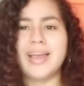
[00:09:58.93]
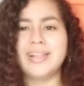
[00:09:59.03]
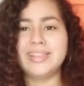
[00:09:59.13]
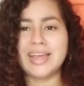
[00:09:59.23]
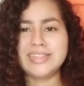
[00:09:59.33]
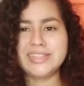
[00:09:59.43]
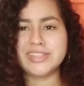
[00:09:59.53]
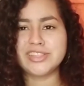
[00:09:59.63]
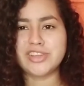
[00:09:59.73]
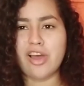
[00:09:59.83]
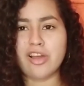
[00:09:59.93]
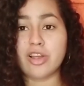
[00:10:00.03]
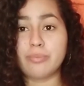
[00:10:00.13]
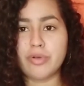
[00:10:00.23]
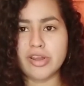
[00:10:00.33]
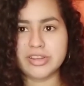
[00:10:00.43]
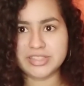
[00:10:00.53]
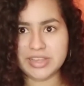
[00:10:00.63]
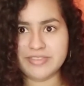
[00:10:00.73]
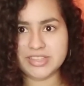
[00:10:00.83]
Let's talk
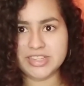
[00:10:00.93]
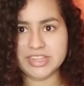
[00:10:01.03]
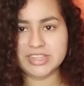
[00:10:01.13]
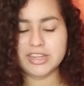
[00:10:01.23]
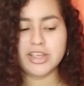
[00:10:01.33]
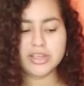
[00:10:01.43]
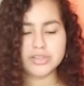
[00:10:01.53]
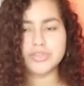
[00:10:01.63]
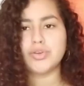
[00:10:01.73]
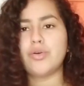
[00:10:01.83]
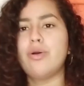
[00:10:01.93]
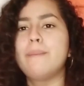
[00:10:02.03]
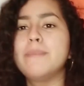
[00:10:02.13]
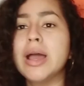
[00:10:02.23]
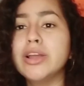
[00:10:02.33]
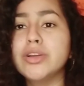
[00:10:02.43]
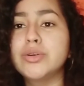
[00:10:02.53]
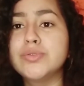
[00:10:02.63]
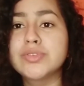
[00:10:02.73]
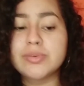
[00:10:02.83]
productivity. So
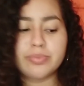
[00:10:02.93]
mangroves